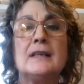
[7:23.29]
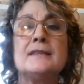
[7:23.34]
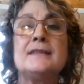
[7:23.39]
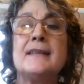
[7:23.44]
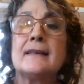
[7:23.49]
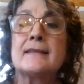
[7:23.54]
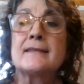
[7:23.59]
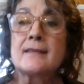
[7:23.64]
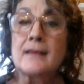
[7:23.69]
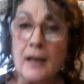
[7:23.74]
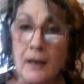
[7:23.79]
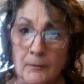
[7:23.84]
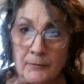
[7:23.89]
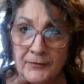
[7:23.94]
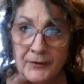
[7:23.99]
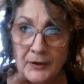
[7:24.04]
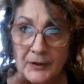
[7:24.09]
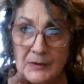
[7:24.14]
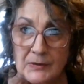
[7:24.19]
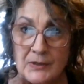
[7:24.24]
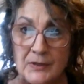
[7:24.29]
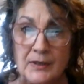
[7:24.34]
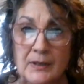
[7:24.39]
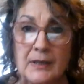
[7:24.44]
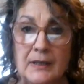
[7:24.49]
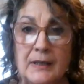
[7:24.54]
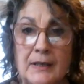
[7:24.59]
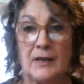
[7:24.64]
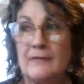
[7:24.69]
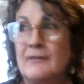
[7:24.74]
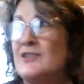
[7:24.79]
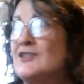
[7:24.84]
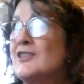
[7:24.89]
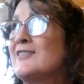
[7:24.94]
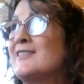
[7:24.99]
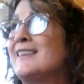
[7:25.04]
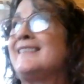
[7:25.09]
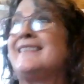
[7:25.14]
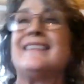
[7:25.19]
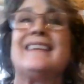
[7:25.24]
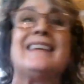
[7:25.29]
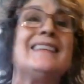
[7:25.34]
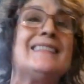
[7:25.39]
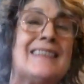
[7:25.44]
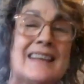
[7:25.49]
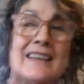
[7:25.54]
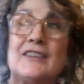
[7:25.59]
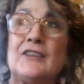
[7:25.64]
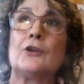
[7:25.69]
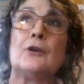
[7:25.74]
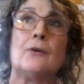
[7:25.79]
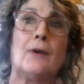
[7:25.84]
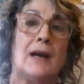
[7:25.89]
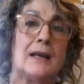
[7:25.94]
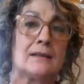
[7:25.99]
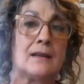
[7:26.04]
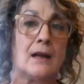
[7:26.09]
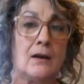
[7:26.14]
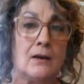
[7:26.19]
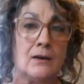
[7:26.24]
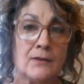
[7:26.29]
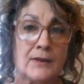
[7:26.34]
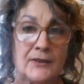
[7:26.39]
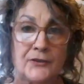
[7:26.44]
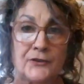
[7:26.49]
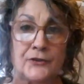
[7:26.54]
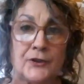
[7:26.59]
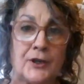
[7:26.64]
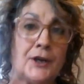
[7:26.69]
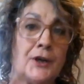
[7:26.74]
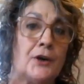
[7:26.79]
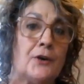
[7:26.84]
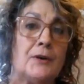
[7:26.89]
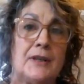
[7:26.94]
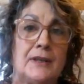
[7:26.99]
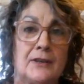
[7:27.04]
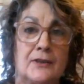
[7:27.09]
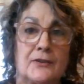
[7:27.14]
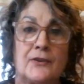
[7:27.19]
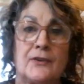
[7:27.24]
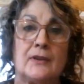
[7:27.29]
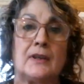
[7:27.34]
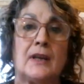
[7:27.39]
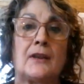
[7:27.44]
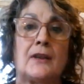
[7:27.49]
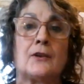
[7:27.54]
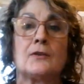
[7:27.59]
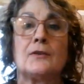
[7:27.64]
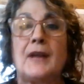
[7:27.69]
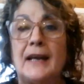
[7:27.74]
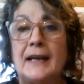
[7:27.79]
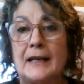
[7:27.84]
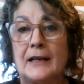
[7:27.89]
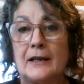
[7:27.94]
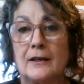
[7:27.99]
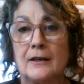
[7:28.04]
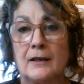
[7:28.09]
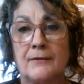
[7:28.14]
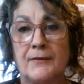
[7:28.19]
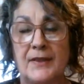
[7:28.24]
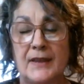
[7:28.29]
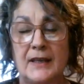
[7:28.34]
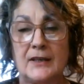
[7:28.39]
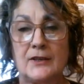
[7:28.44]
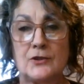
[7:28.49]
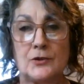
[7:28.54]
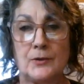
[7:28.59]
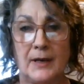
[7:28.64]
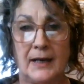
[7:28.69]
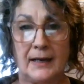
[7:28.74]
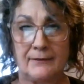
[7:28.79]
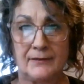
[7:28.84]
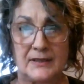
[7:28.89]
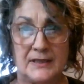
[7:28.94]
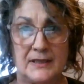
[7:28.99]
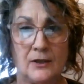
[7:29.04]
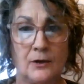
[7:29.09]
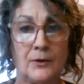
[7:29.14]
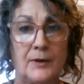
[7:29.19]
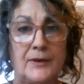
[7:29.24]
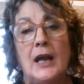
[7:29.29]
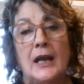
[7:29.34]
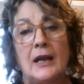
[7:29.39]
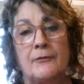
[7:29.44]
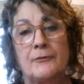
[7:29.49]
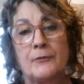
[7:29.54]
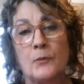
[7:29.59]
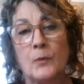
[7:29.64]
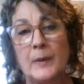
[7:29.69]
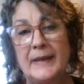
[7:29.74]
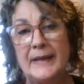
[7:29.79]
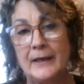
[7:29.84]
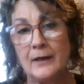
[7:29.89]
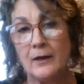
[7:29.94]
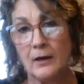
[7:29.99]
discomfort, even just the season. You add all this snow, and there's another layer of things you have to deal with. If we